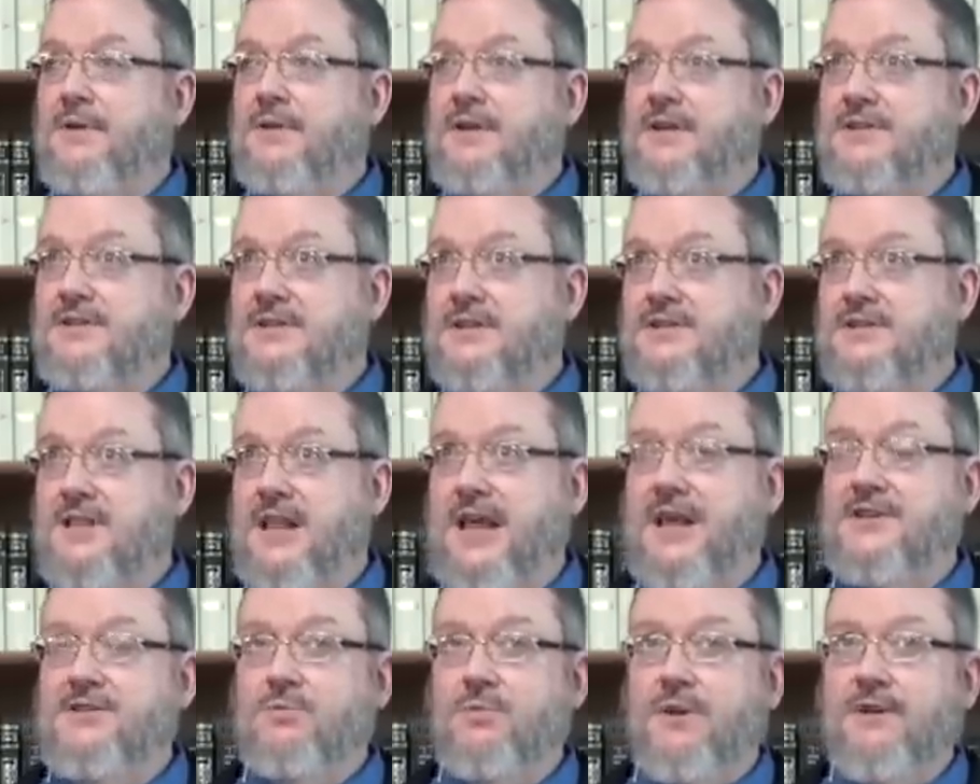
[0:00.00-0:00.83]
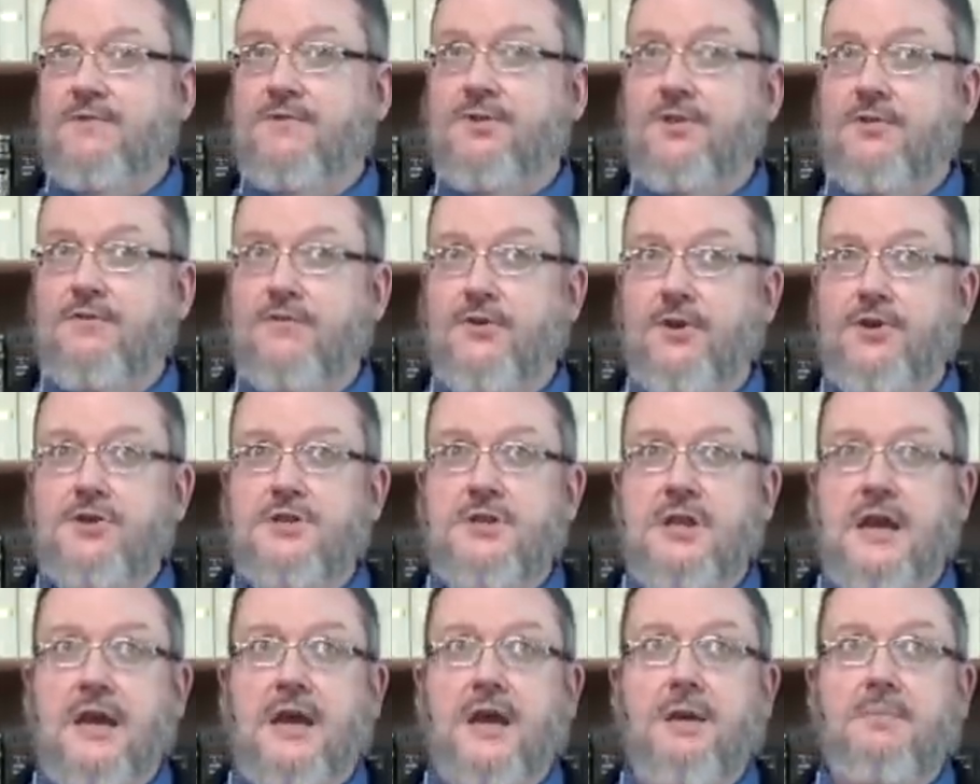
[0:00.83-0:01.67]
this, this last week, for the first
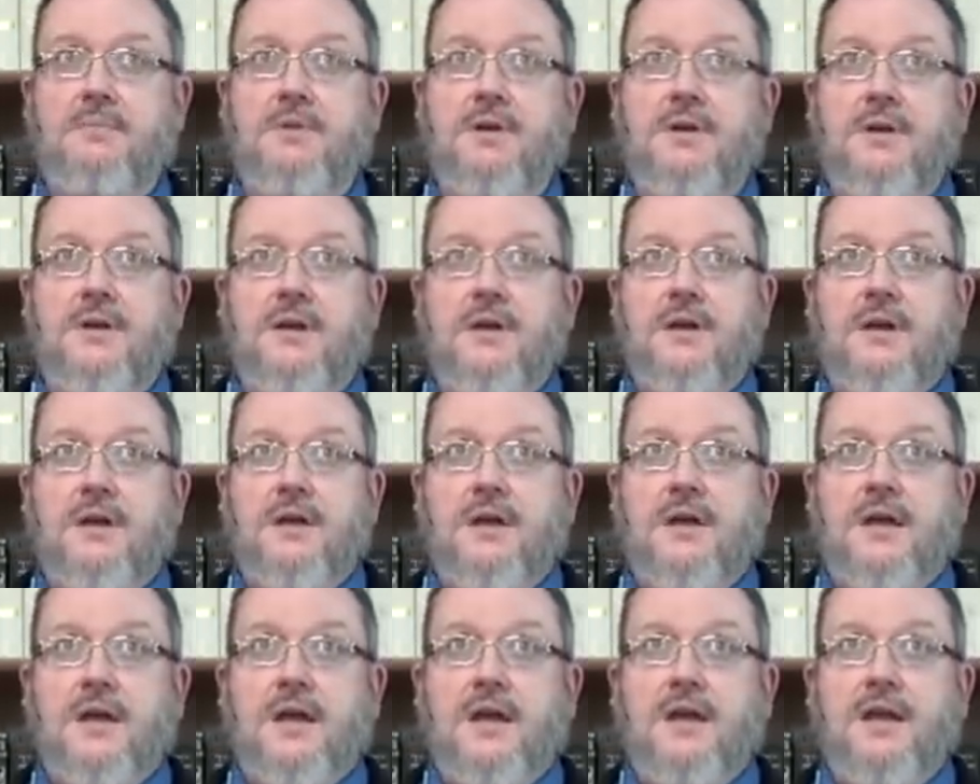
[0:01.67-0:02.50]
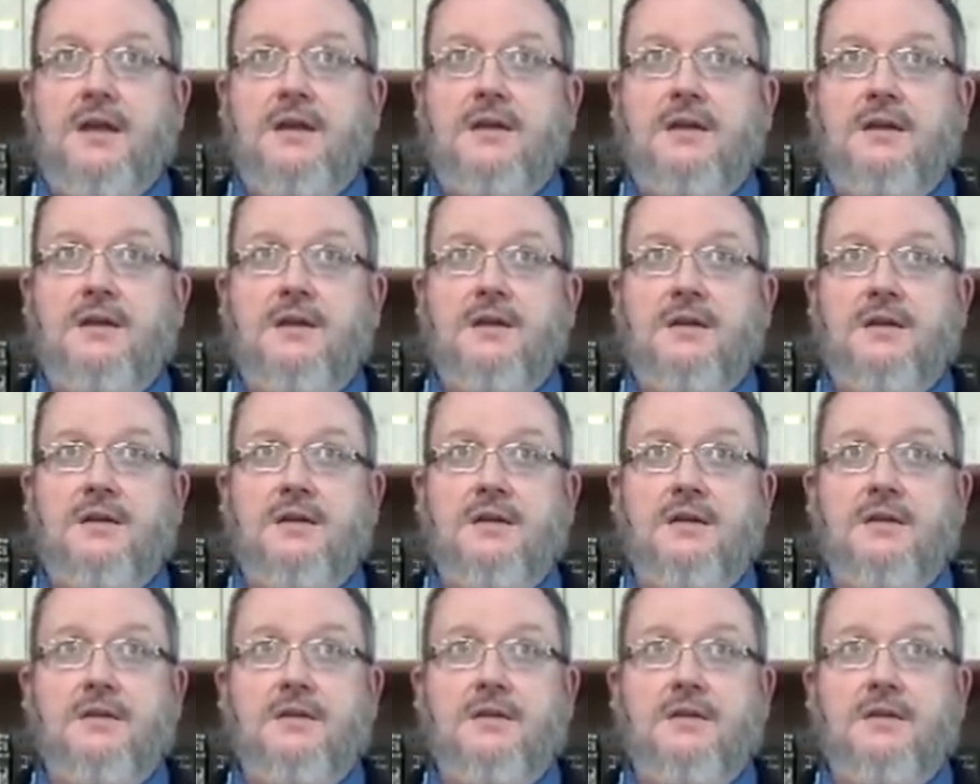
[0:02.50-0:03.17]
time in